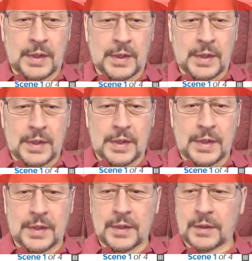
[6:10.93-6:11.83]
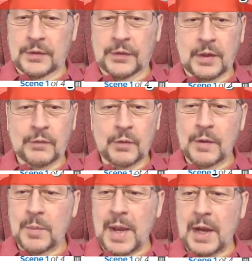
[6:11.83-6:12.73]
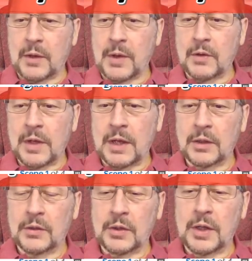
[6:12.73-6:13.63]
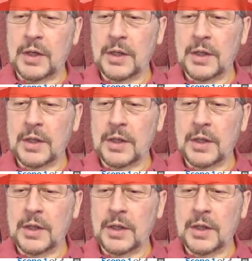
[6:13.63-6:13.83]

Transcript: Let's say if you want the background color,